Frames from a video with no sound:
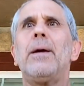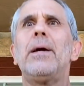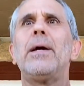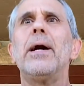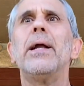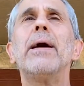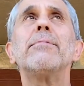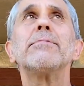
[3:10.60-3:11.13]

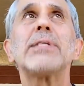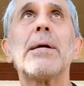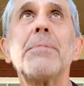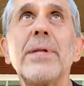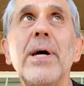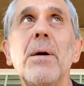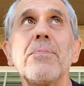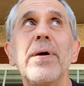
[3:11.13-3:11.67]
I was able to
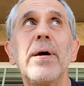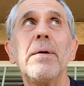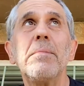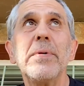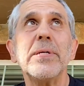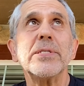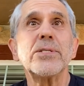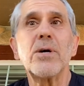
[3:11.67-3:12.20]
help them.
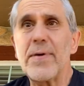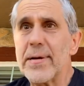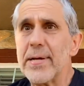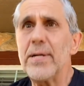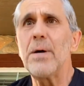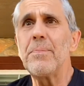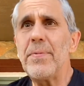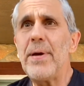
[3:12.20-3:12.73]
And so if I could
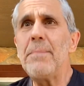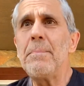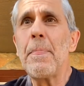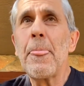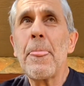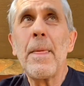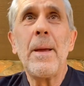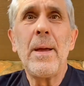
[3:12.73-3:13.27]
help them,
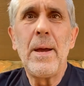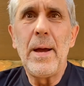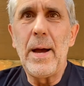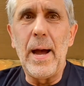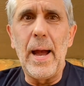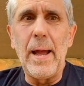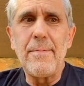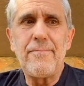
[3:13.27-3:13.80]

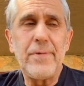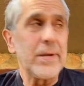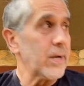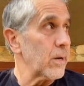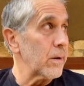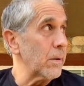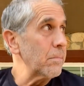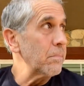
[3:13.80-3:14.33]
I
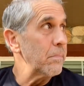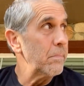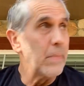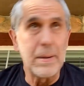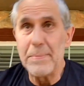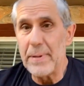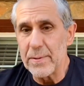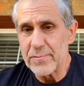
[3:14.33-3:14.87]
figure
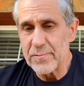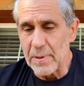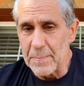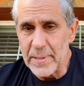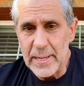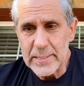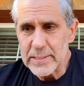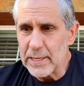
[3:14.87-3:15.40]
maybe some of
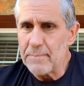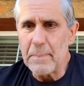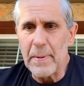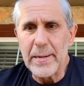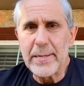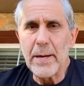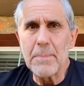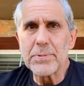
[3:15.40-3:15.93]
that stuff
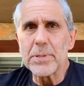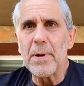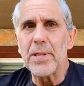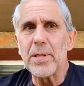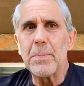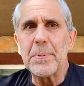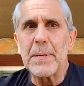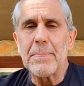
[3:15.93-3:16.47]
might help some
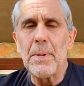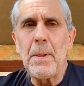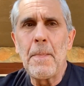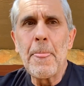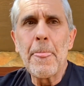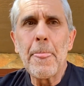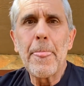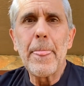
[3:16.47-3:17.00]
other people,
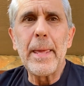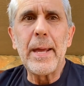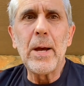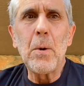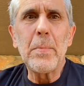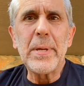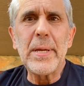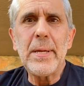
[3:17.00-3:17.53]

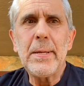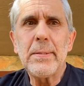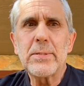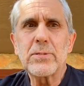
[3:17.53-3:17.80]
help me.